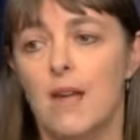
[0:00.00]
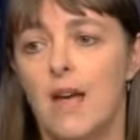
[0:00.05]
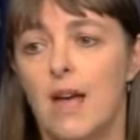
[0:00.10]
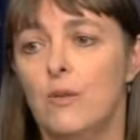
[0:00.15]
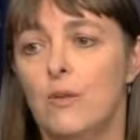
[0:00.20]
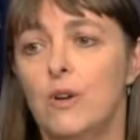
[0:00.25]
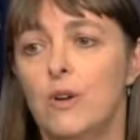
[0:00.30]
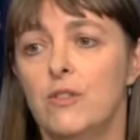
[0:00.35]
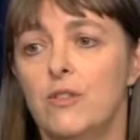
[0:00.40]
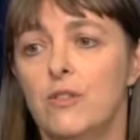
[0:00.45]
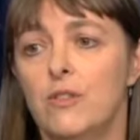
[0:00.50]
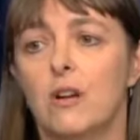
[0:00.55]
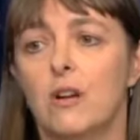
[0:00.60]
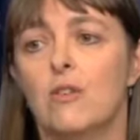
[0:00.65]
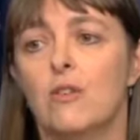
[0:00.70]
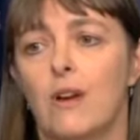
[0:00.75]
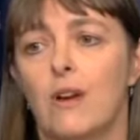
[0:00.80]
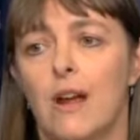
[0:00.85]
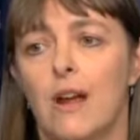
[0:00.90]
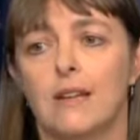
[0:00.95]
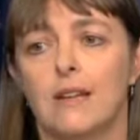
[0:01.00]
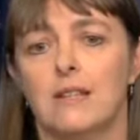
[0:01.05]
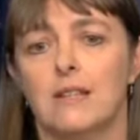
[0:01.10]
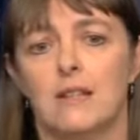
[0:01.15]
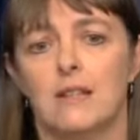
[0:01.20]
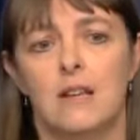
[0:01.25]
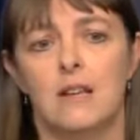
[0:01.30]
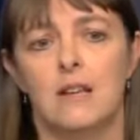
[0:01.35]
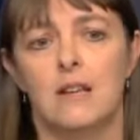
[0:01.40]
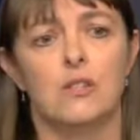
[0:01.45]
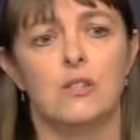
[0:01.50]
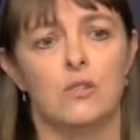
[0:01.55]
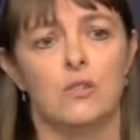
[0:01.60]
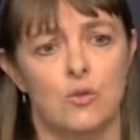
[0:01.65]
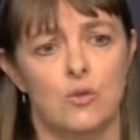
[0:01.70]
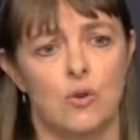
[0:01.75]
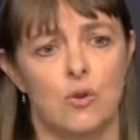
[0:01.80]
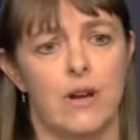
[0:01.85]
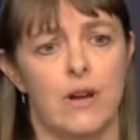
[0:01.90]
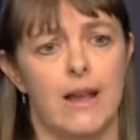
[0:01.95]
and with a great
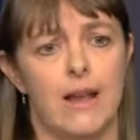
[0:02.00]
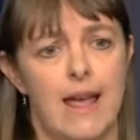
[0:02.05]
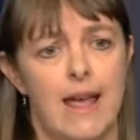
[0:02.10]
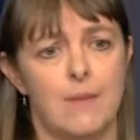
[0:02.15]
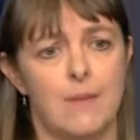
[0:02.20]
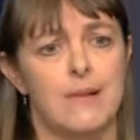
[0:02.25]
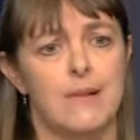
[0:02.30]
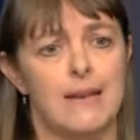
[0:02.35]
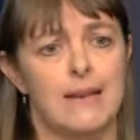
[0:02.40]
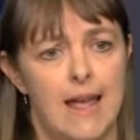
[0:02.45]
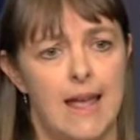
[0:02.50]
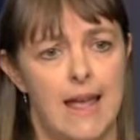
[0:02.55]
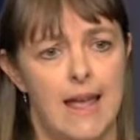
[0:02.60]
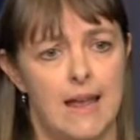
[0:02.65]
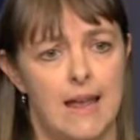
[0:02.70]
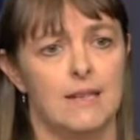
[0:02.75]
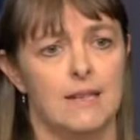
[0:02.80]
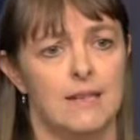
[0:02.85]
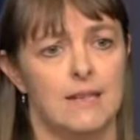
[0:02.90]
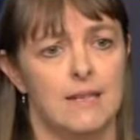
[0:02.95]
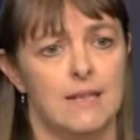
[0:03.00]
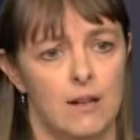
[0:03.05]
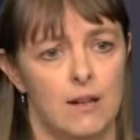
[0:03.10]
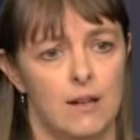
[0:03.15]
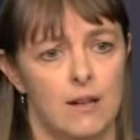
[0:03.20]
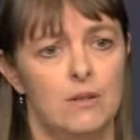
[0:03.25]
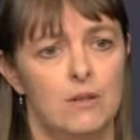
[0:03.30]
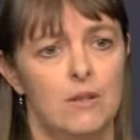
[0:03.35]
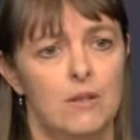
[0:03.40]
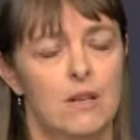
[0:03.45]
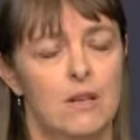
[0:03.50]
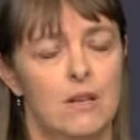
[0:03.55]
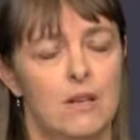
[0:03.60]
story and plan to tell